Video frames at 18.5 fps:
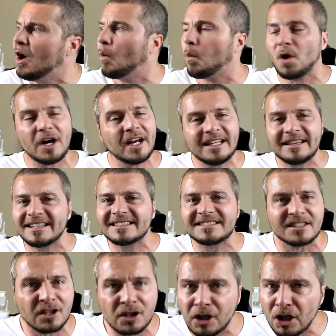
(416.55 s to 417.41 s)
we're in
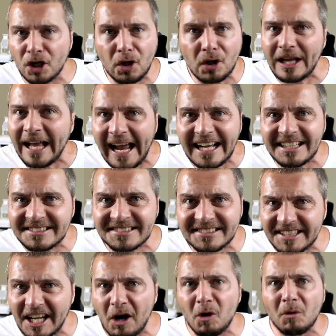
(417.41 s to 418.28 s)
this little ass
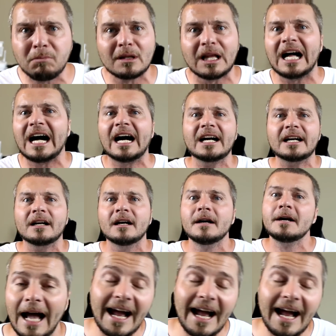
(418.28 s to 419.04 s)
cell block.